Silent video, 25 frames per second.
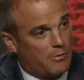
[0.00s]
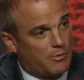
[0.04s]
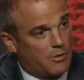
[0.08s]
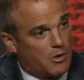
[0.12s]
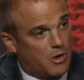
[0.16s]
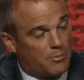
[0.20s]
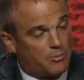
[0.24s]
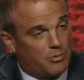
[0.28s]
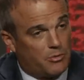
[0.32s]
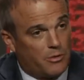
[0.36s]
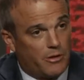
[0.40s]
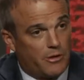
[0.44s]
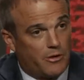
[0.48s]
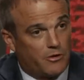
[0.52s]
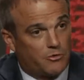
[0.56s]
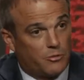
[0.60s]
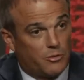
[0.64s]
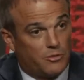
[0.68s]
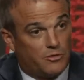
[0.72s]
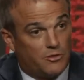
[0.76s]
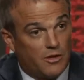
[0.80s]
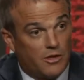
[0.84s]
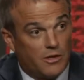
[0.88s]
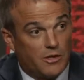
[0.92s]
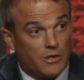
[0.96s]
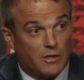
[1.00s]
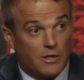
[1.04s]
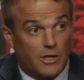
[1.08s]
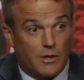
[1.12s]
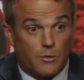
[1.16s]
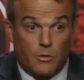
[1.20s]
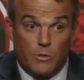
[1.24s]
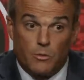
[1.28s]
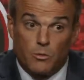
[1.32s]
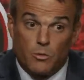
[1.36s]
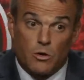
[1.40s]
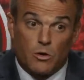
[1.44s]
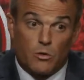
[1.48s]
And our players would tell you, like,
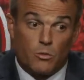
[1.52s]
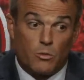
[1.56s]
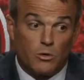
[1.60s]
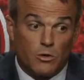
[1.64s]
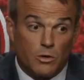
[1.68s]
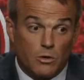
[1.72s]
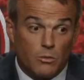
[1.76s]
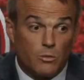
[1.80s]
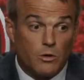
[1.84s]
we work really,